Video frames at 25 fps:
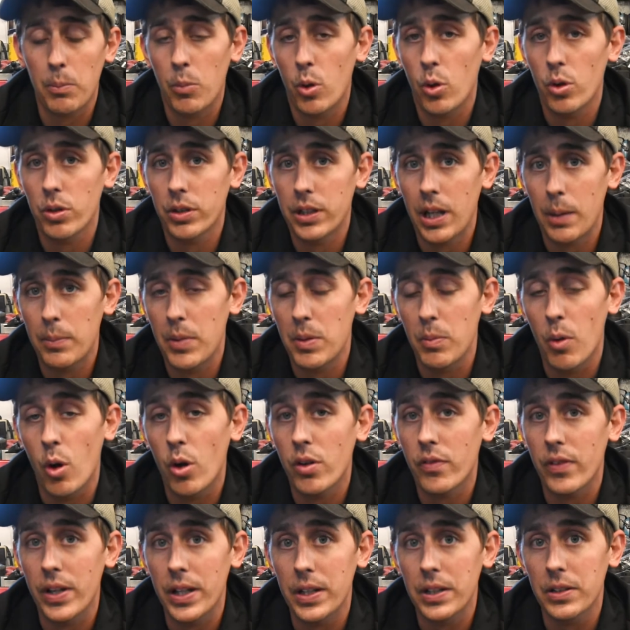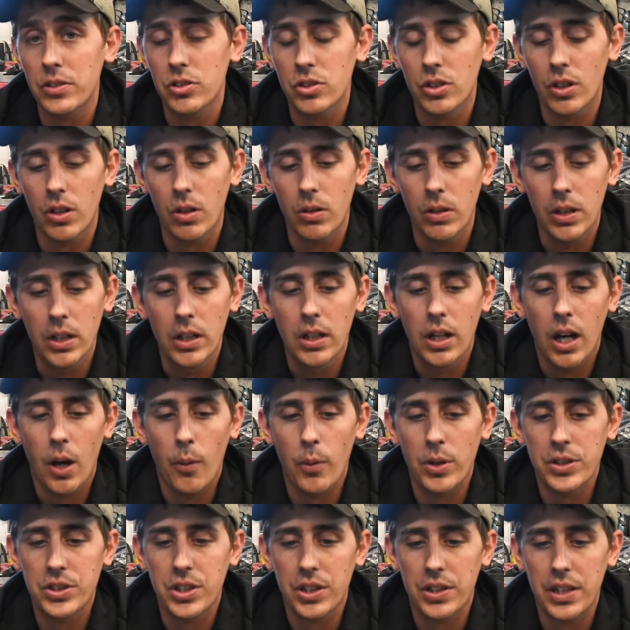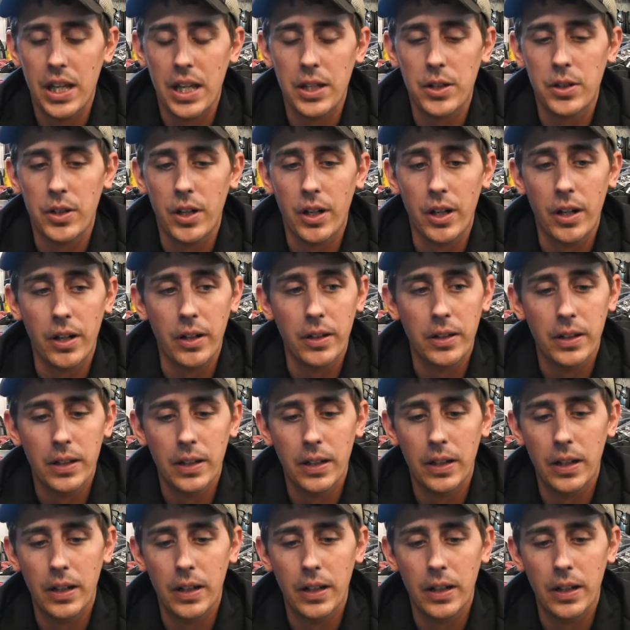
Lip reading: me motivated. So I want to say thank you to her.